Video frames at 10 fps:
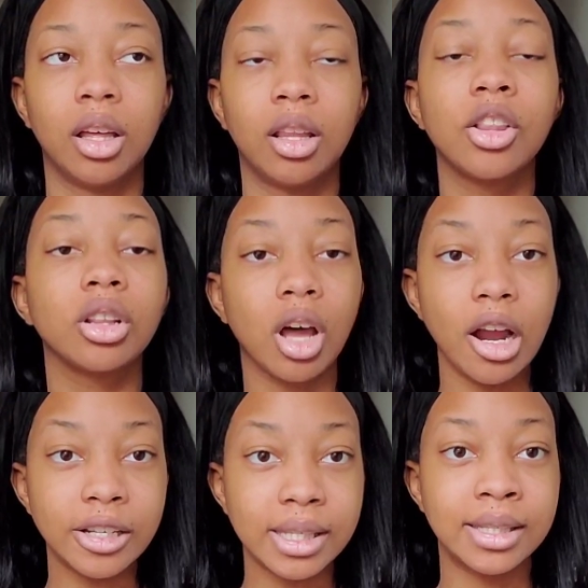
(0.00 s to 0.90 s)
The
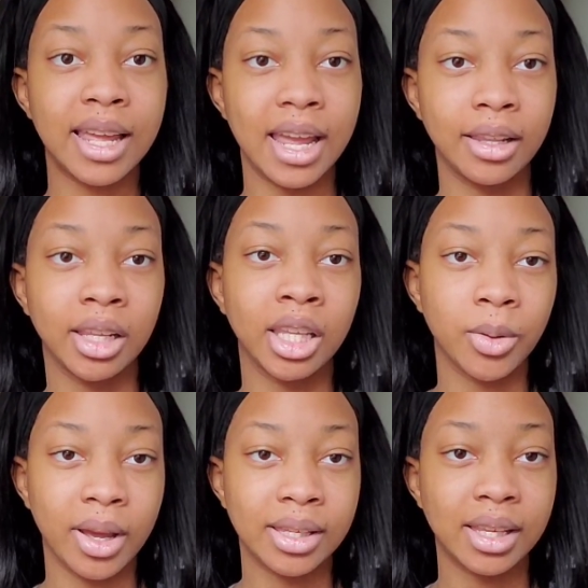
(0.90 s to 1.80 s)
largest state in the
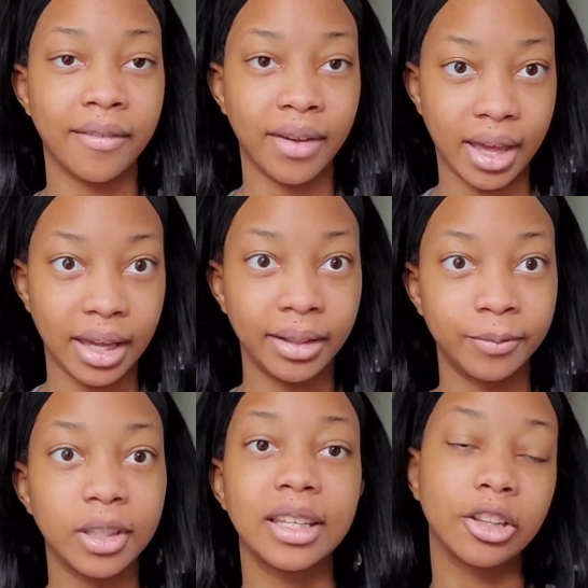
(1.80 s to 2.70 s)
US of A,
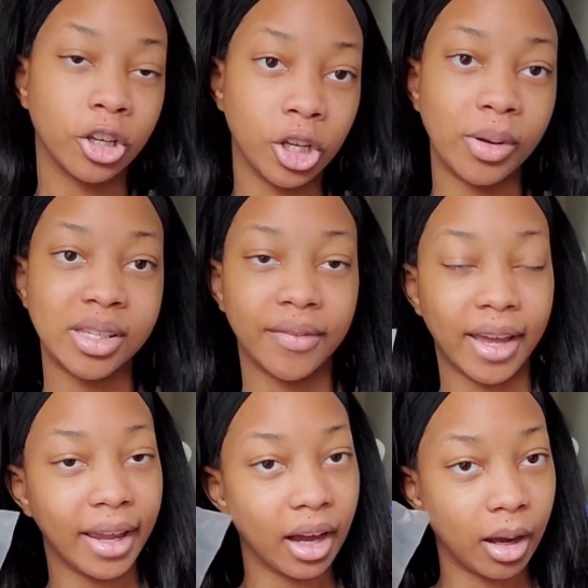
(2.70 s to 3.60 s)

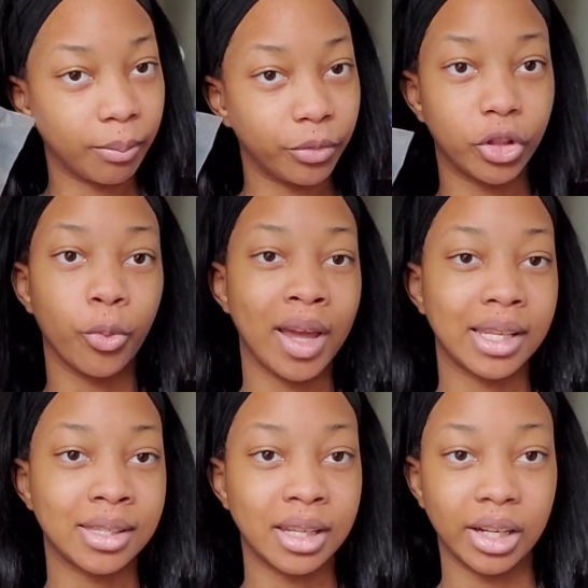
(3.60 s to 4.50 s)
the
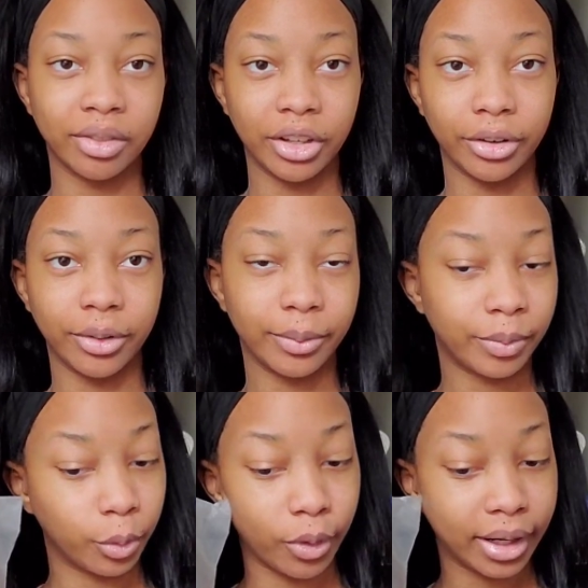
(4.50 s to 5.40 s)
reddest state of the
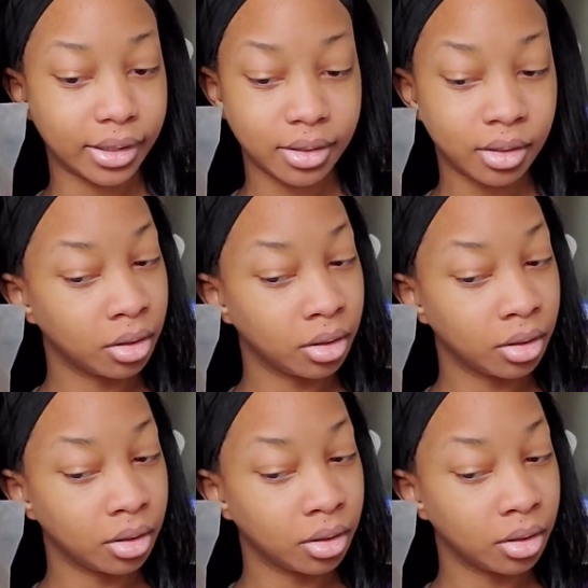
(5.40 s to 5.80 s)
reddest